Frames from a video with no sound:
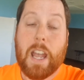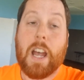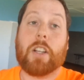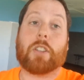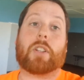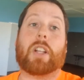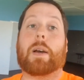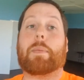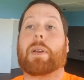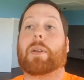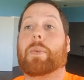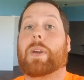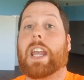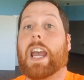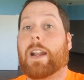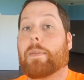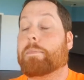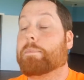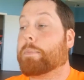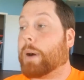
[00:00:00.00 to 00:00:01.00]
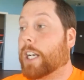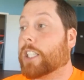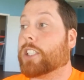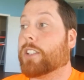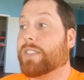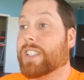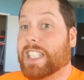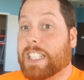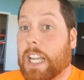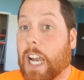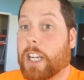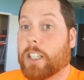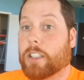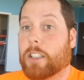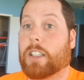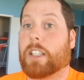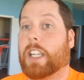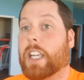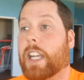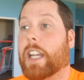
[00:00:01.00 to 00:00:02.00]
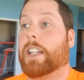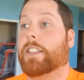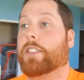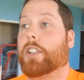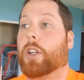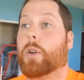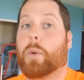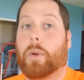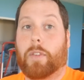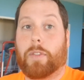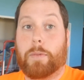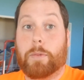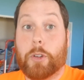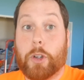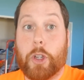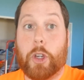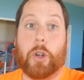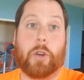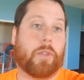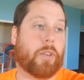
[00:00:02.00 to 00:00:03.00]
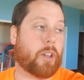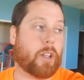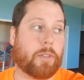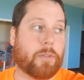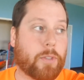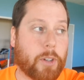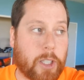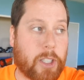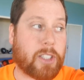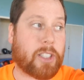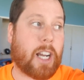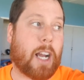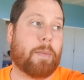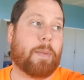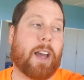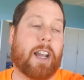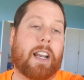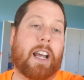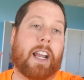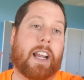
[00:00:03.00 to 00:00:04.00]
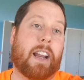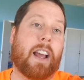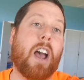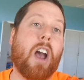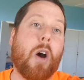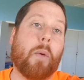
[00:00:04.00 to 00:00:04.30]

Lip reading: So that means we had a bunch of younger kids who were new for the first time that night.